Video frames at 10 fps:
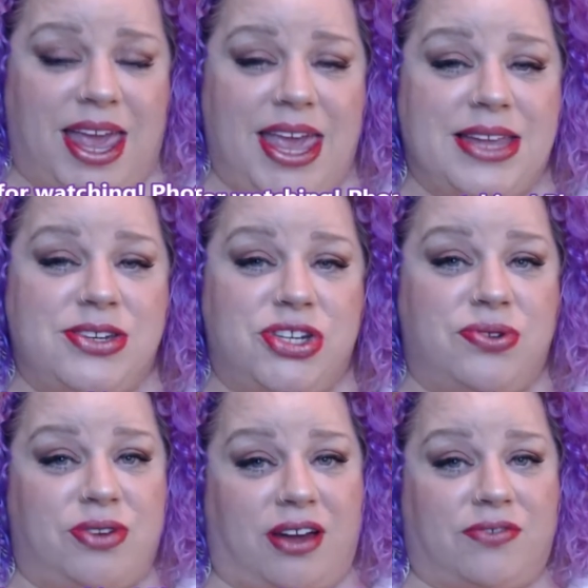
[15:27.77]
and do
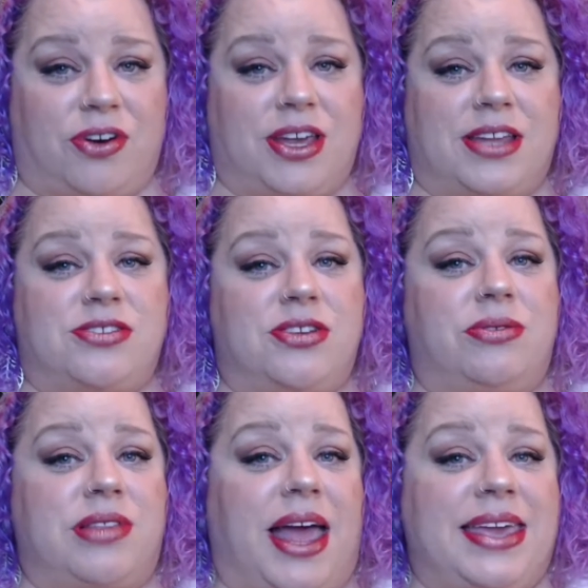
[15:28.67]
not forget to
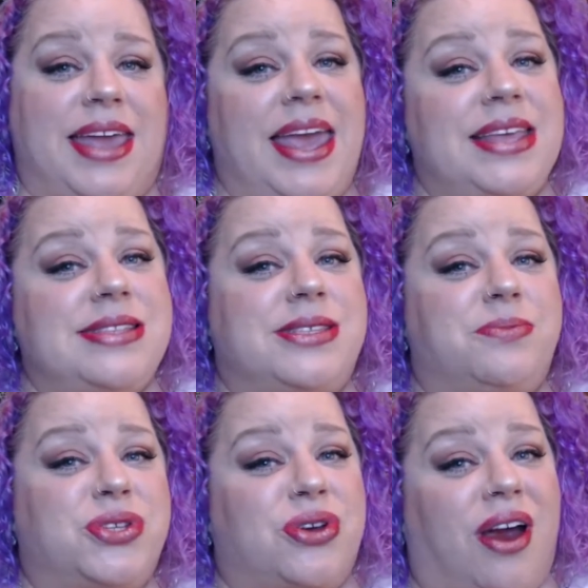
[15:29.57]
like and
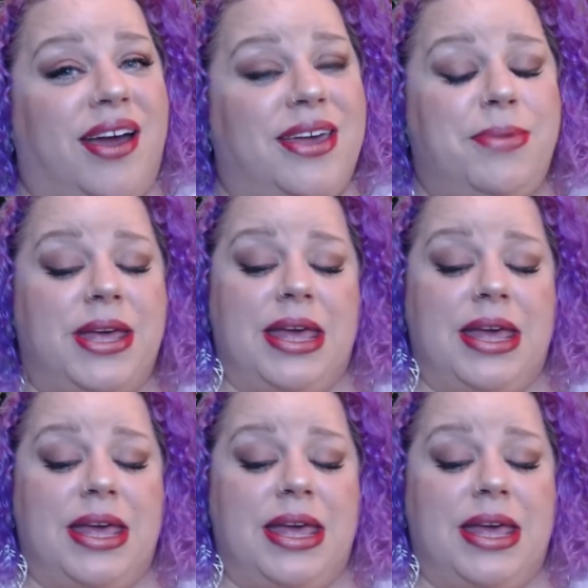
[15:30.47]
subscribe.